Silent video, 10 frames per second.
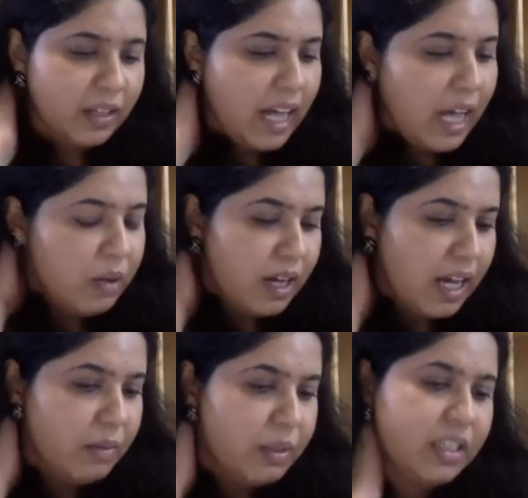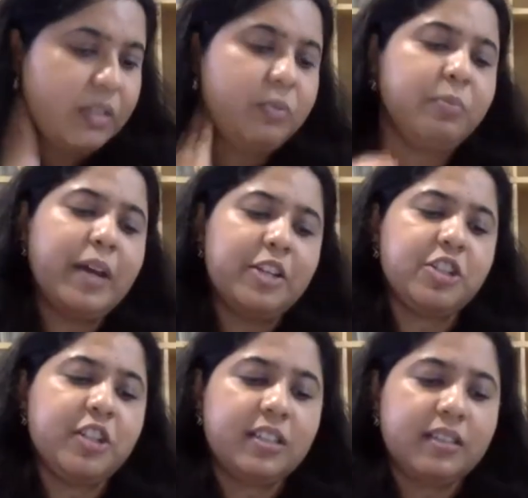how are you
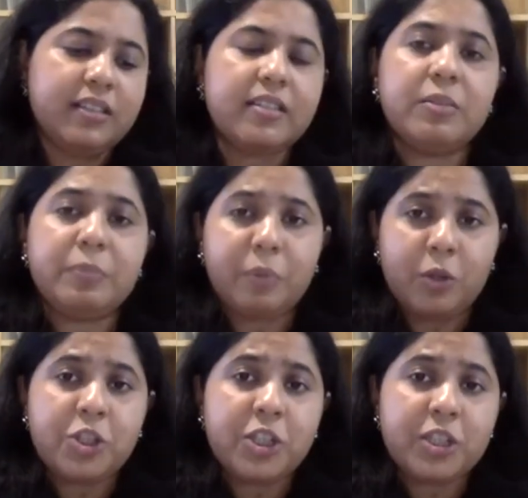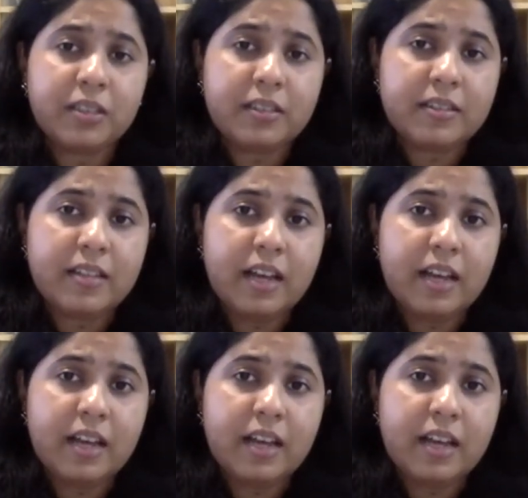measuring this and approaching this